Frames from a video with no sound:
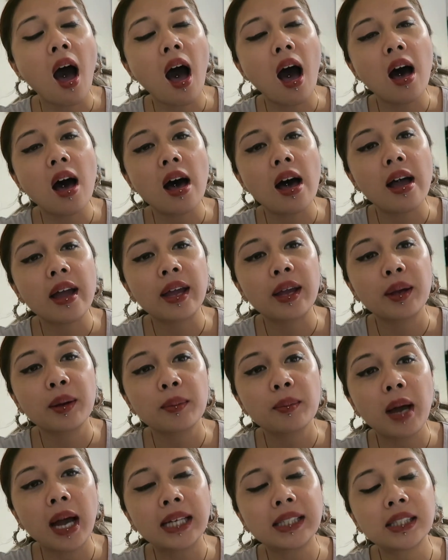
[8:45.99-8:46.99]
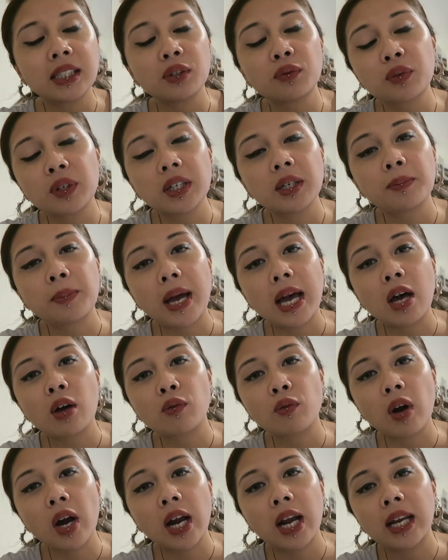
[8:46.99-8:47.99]
I did read
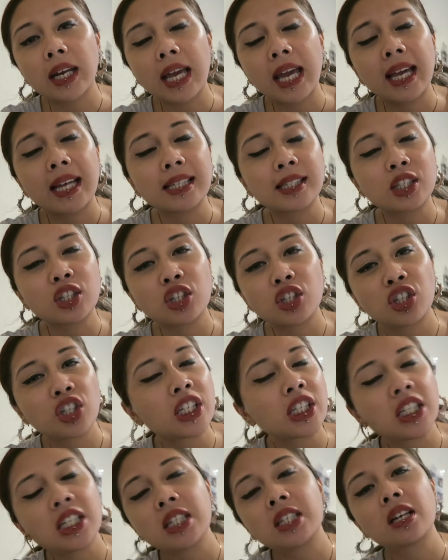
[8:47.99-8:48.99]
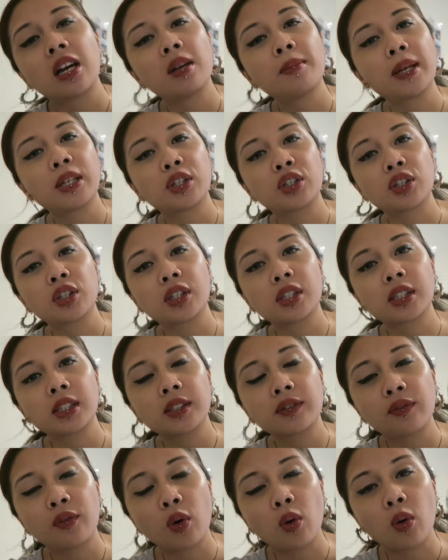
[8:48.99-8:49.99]
about Ryanair's shitty
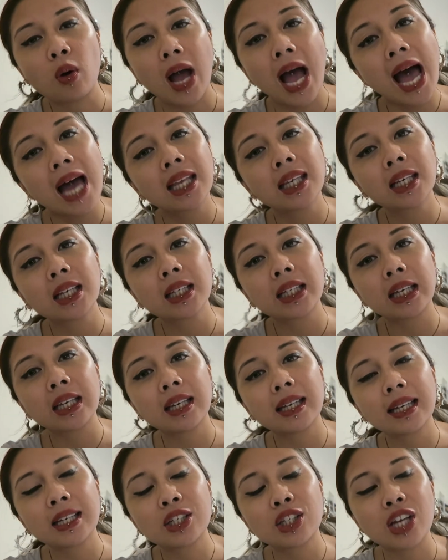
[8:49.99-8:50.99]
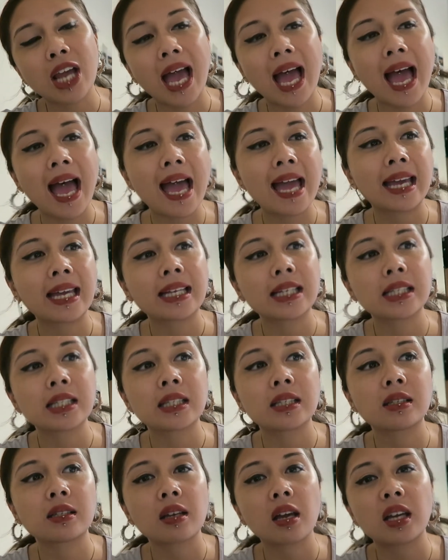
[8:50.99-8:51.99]
dimensions for hand luggage,
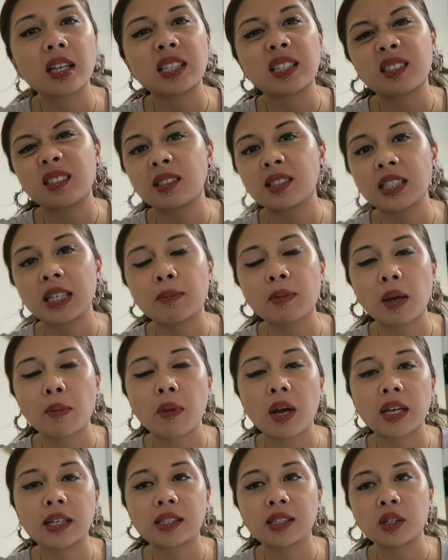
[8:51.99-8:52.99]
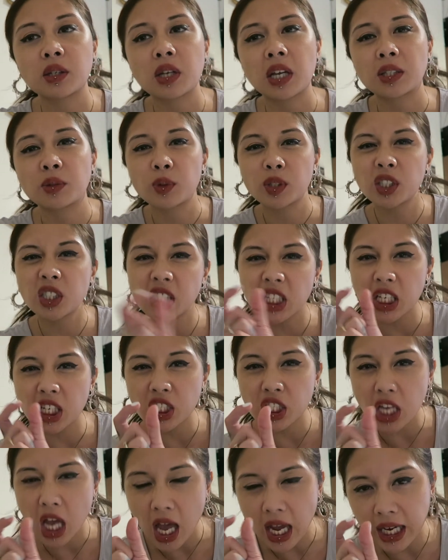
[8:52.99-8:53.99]
and it seemed that my suitcase was just like
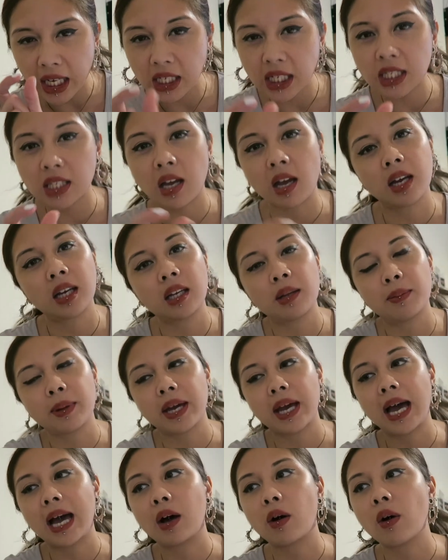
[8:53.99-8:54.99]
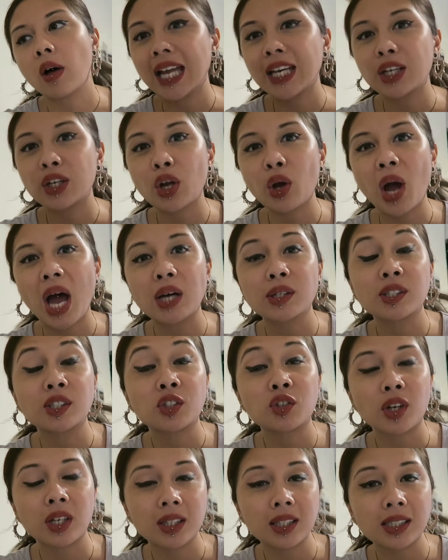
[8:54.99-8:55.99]
a tiny bit out. I didn't know how
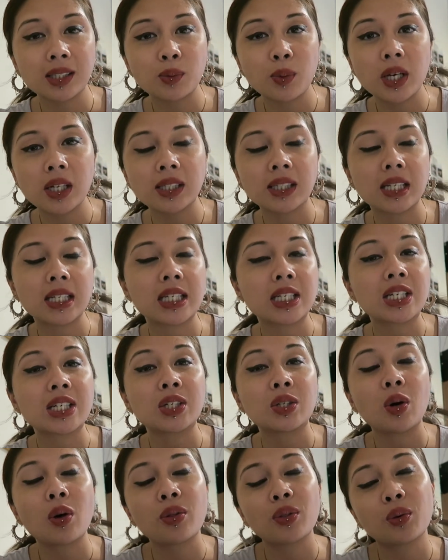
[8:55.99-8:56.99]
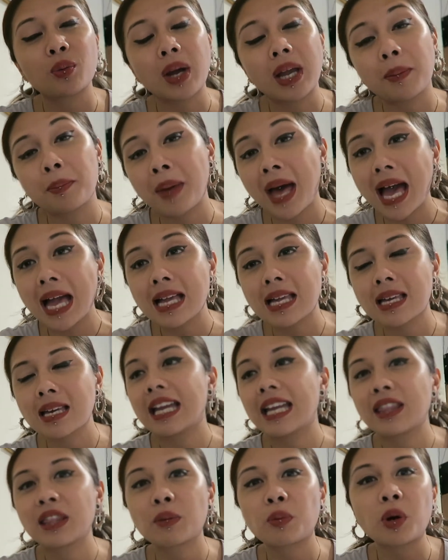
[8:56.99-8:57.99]
strict this was until on the way back
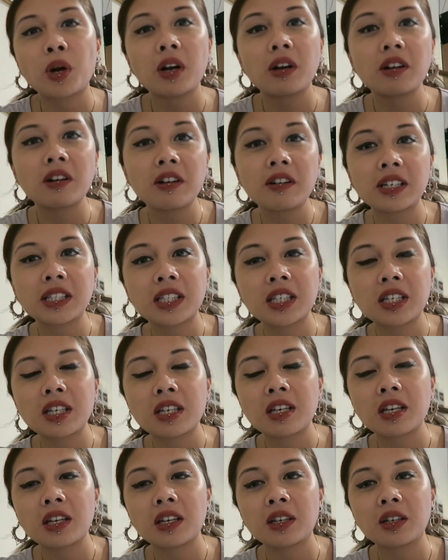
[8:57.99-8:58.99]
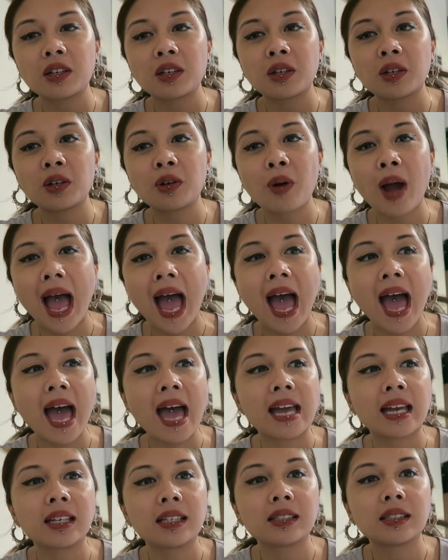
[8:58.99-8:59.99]
in the priority queue,
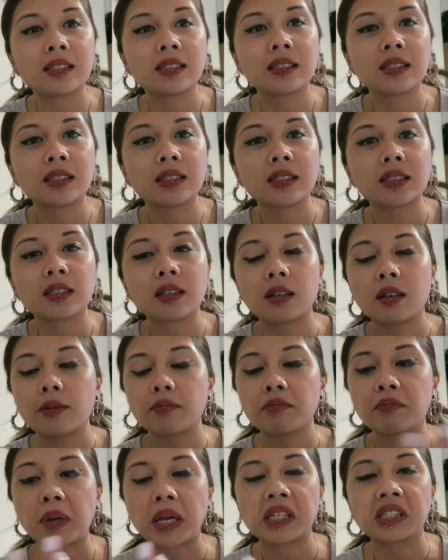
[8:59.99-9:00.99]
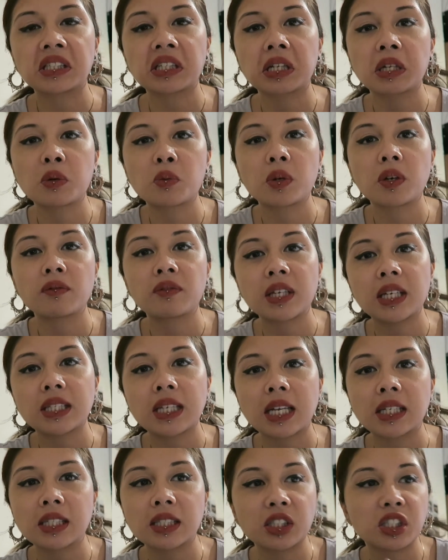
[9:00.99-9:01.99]
and basically one of the
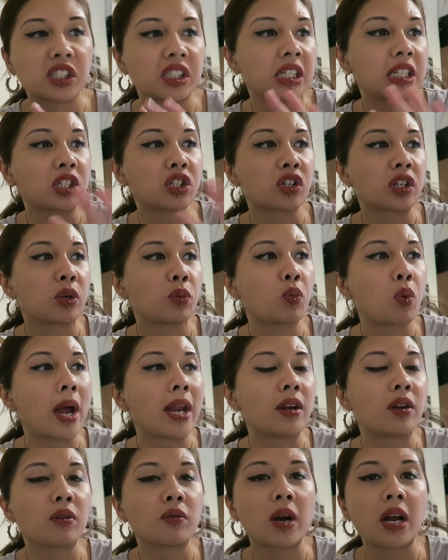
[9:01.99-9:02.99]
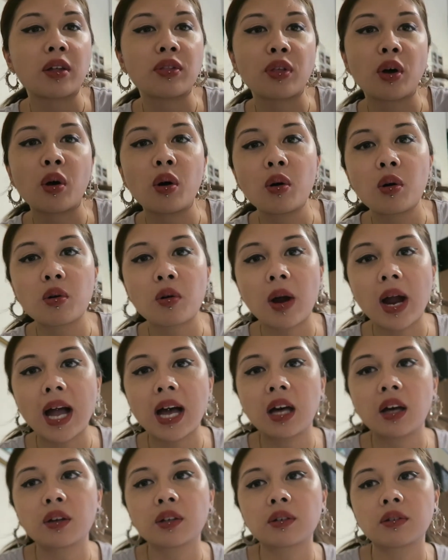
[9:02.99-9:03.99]
attendants just literally went around the whole
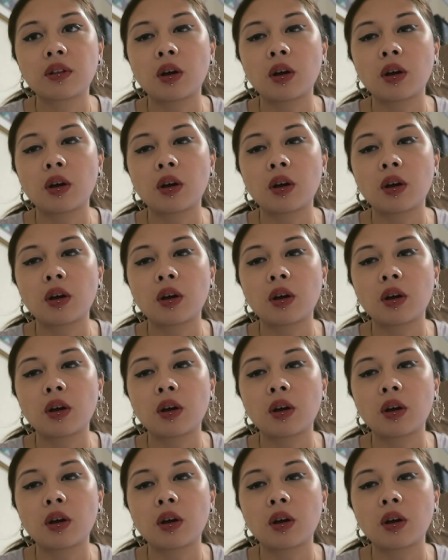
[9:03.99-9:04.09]
crowd